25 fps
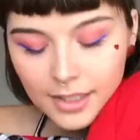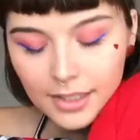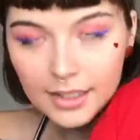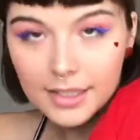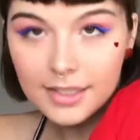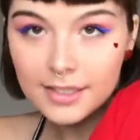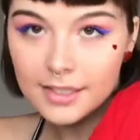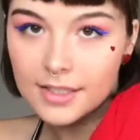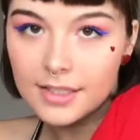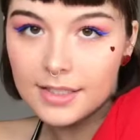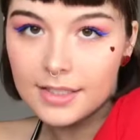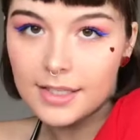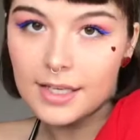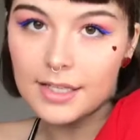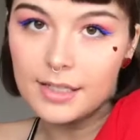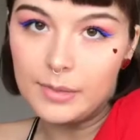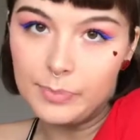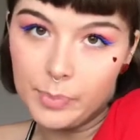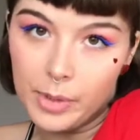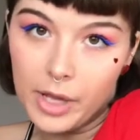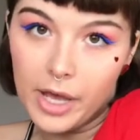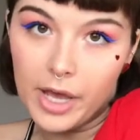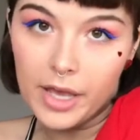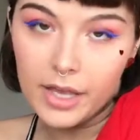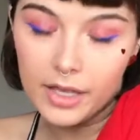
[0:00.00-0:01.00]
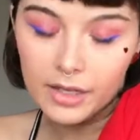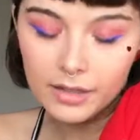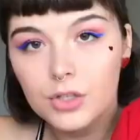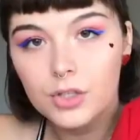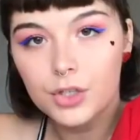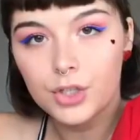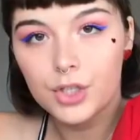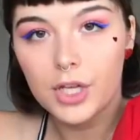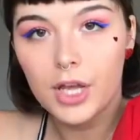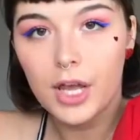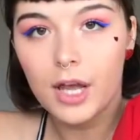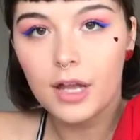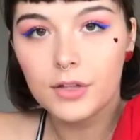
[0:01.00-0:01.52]
Izzy says bye.
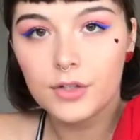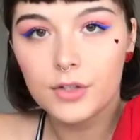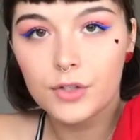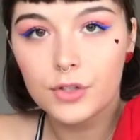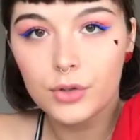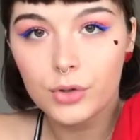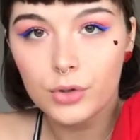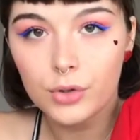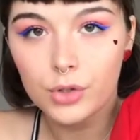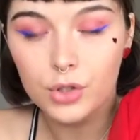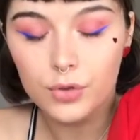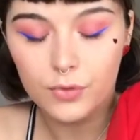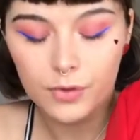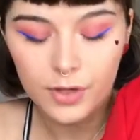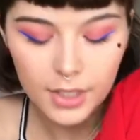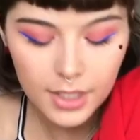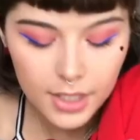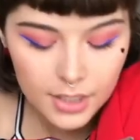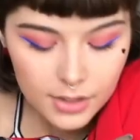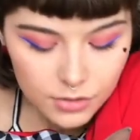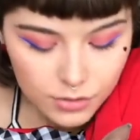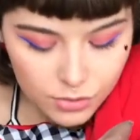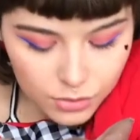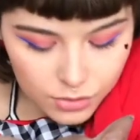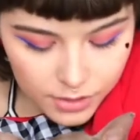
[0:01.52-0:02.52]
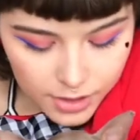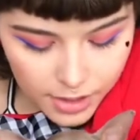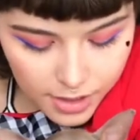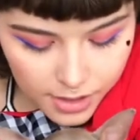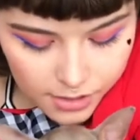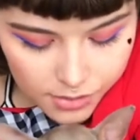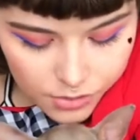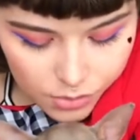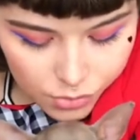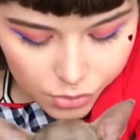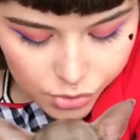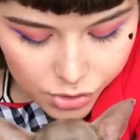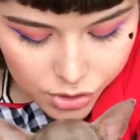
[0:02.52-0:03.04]
She had surgery yesterday,
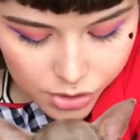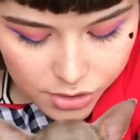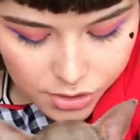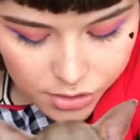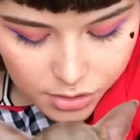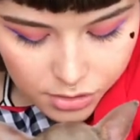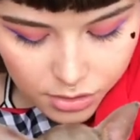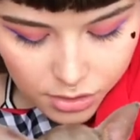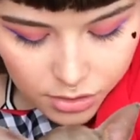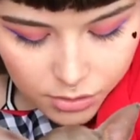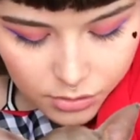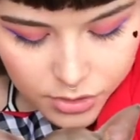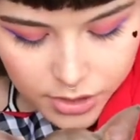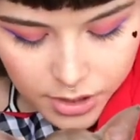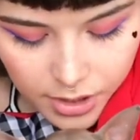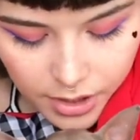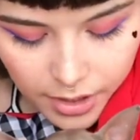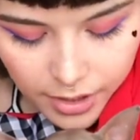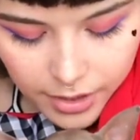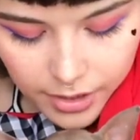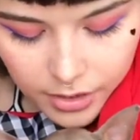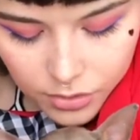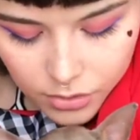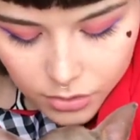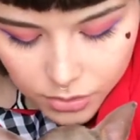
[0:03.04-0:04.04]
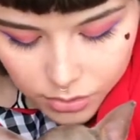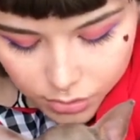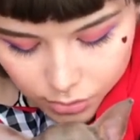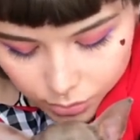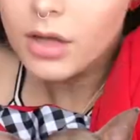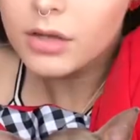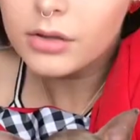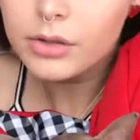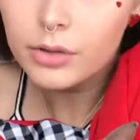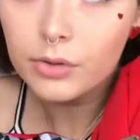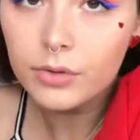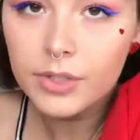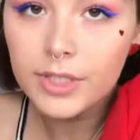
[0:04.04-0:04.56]
so she's a little tired.
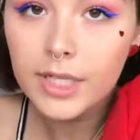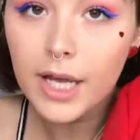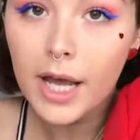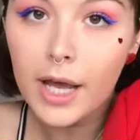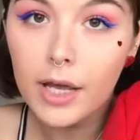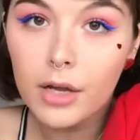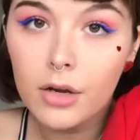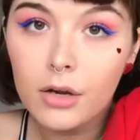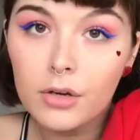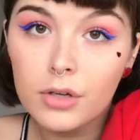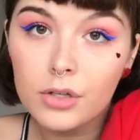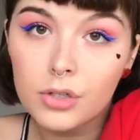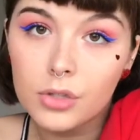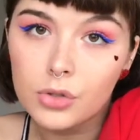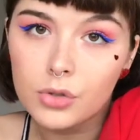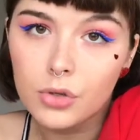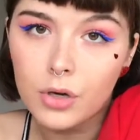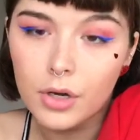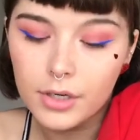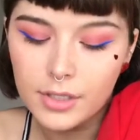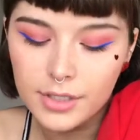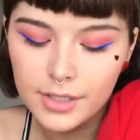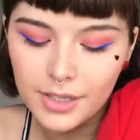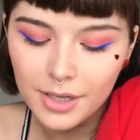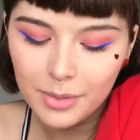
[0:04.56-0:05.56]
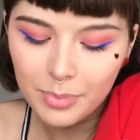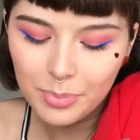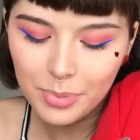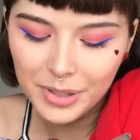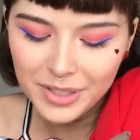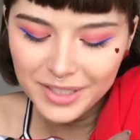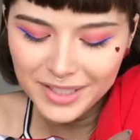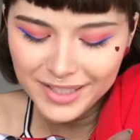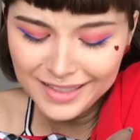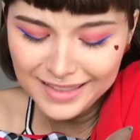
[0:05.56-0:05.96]
A little tired and drugged up.